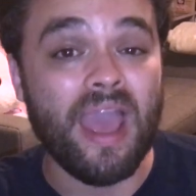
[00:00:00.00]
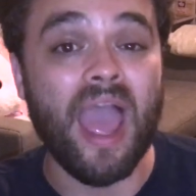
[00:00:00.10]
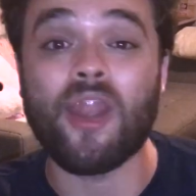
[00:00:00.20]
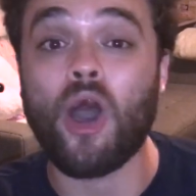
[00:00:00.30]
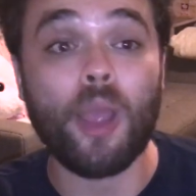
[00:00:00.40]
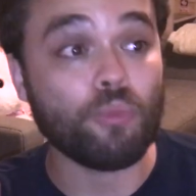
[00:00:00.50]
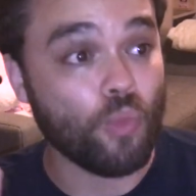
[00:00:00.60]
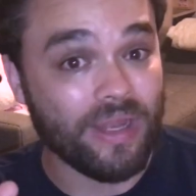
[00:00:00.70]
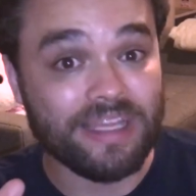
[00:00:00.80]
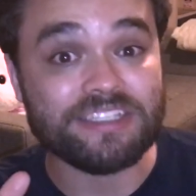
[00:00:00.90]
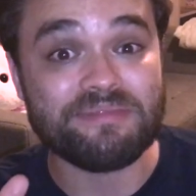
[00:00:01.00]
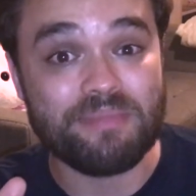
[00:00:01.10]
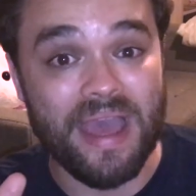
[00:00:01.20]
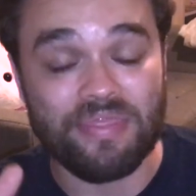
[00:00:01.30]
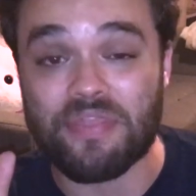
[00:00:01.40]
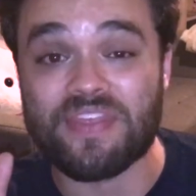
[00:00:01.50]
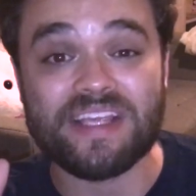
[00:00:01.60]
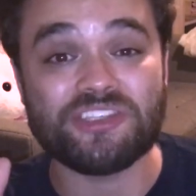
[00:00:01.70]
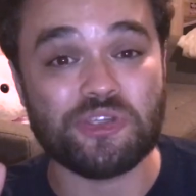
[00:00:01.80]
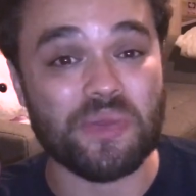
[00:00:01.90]
And I'm willing to bet that
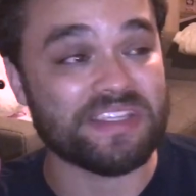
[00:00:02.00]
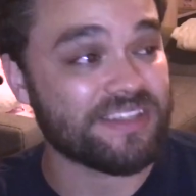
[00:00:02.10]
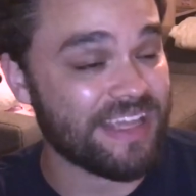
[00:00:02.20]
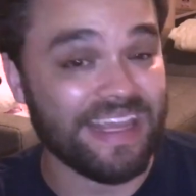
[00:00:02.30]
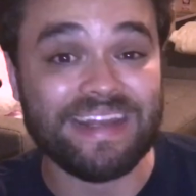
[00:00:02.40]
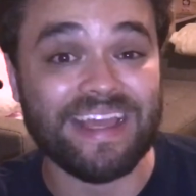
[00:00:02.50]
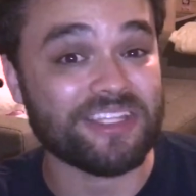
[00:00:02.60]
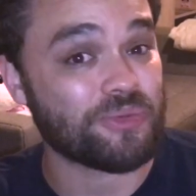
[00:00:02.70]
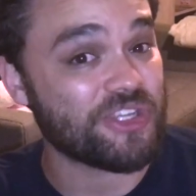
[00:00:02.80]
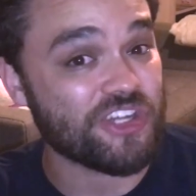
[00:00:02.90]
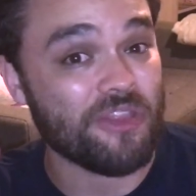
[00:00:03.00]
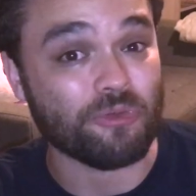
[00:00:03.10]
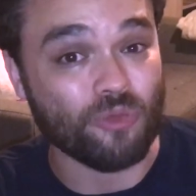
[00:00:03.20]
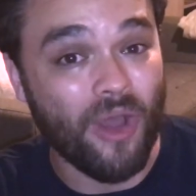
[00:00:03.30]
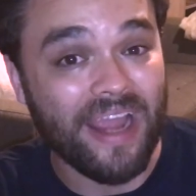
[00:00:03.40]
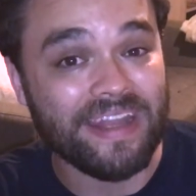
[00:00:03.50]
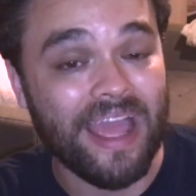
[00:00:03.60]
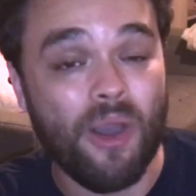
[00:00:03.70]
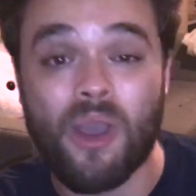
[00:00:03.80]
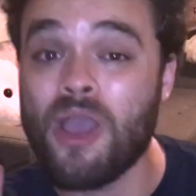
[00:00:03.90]
these two are sitting next to each other right
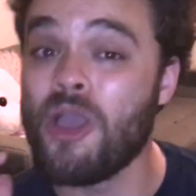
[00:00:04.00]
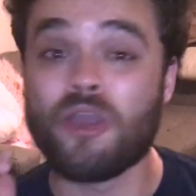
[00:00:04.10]
now,